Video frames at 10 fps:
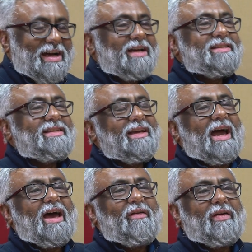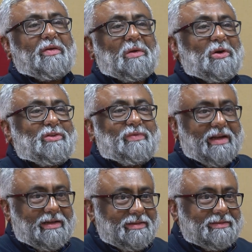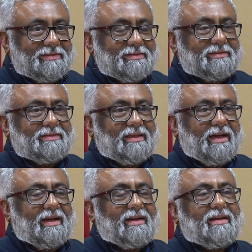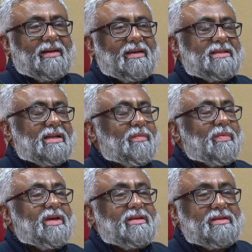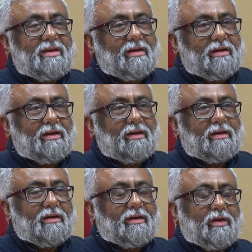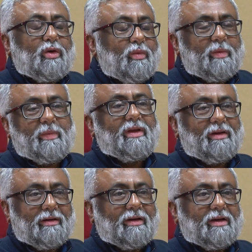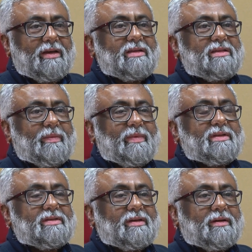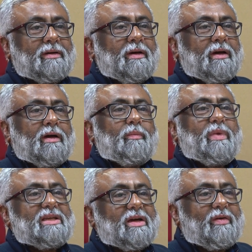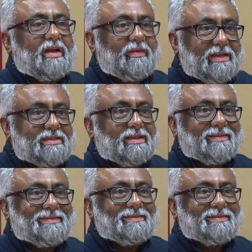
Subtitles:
See, I have a close friend, and he's an amazing human being. His name is Bejawada Wilson,